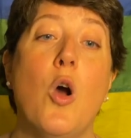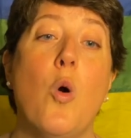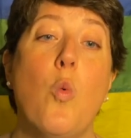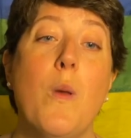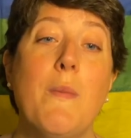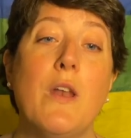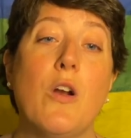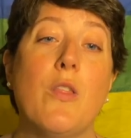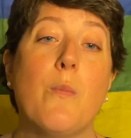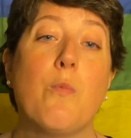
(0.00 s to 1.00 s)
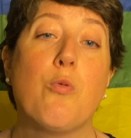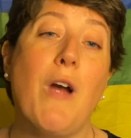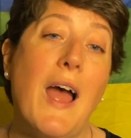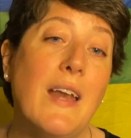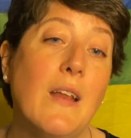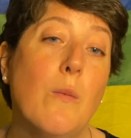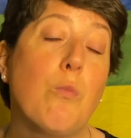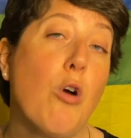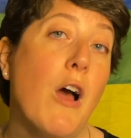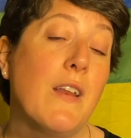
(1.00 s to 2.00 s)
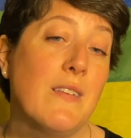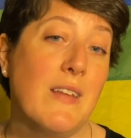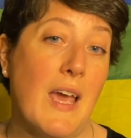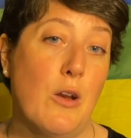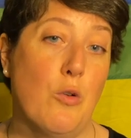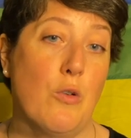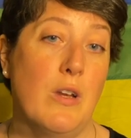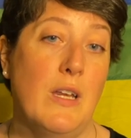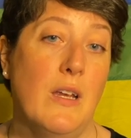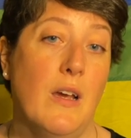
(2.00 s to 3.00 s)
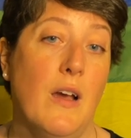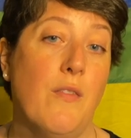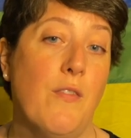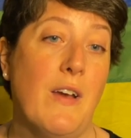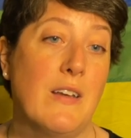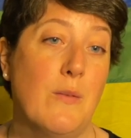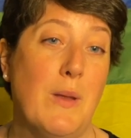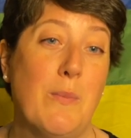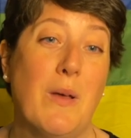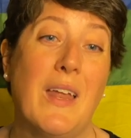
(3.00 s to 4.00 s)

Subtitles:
women are the broadest category of affected people,